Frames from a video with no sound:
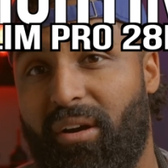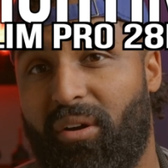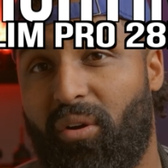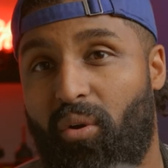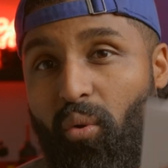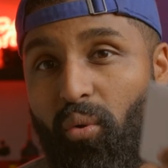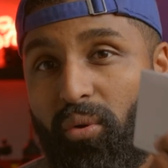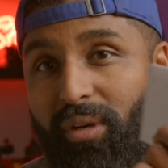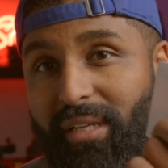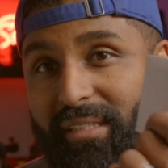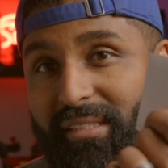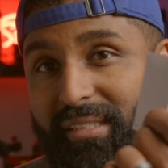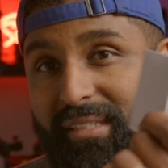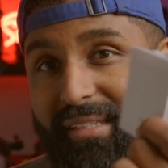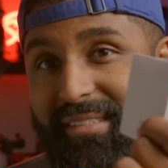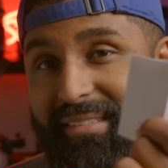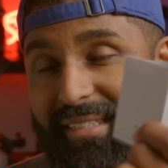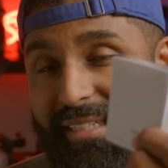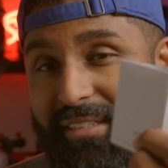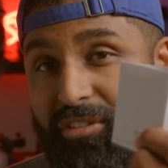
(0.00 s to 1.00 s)
According to
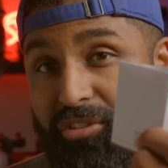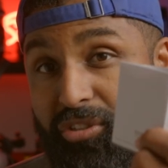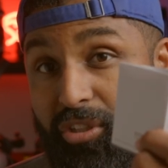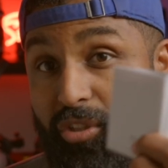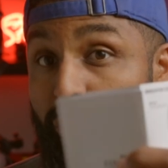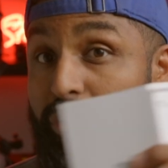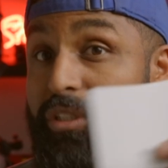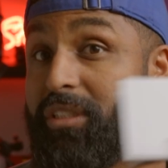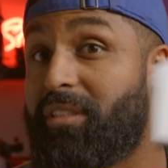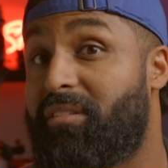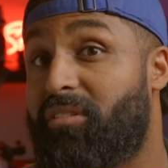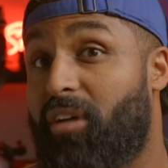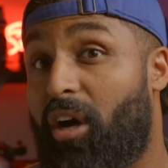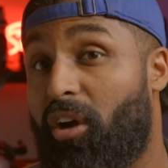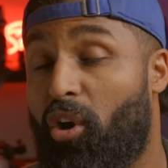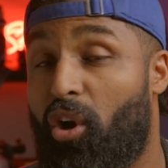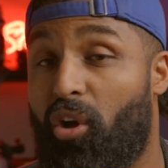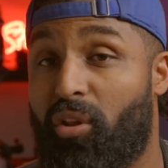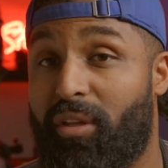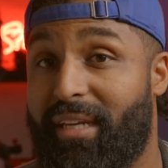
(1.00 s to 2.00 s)
this insert, which is not
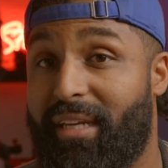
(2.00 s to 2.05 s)
all